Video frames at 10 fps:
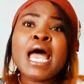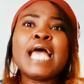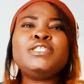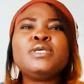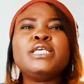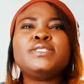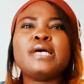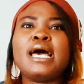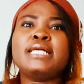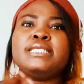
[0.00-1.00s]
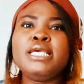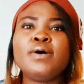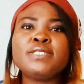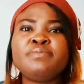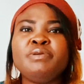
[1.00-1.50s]
I took it to heart. It
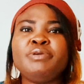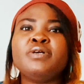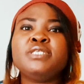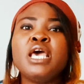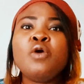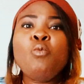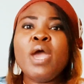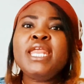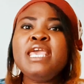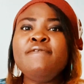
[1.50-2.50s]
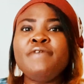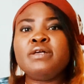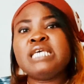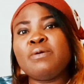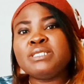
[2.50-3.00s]
hurt me, because when he
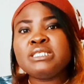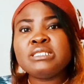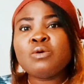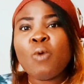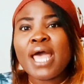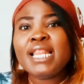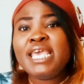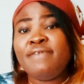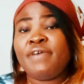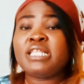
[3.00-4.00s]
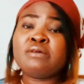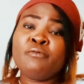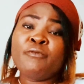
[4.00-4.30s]
felt I wasn't, while he felt,